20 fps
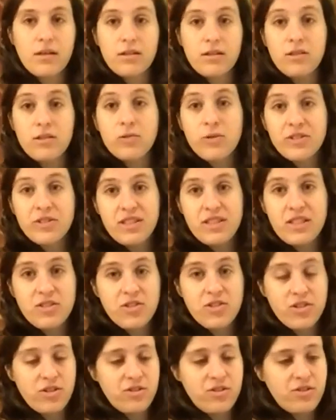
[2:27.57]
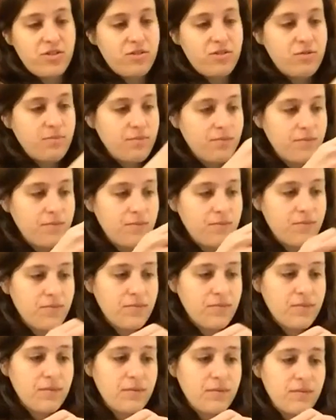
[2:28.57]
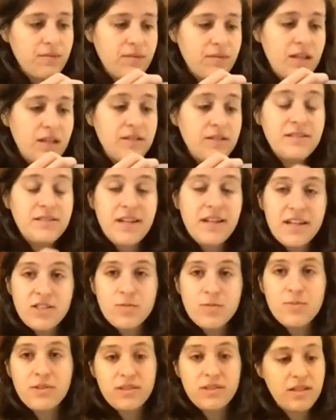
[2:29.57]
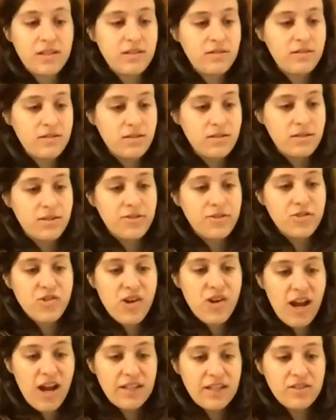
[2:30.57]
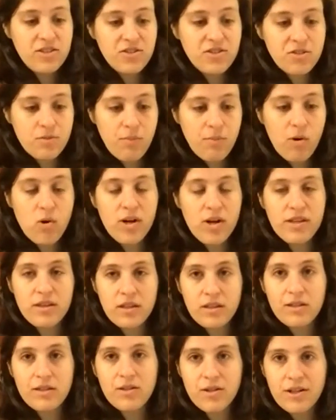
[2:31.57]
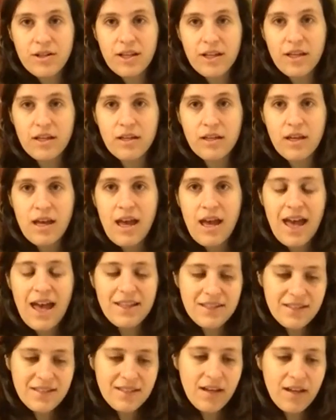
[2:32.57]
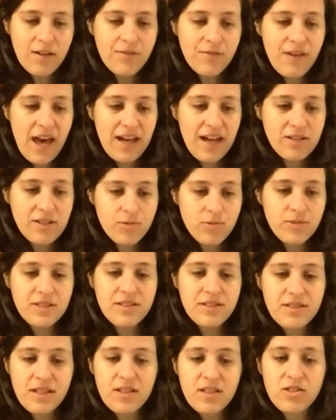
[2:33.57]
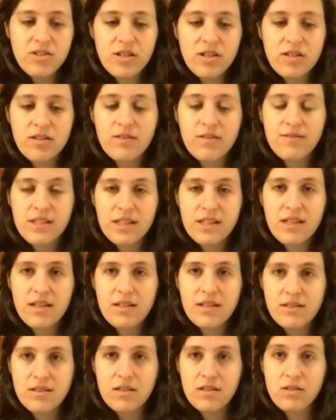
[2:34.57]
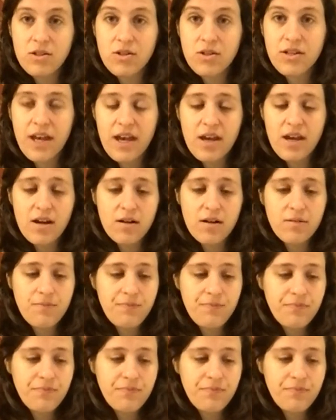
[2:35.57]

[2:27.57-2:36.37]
You are teachers, desperately trying to support the learning and self-actualization of the kids in your care.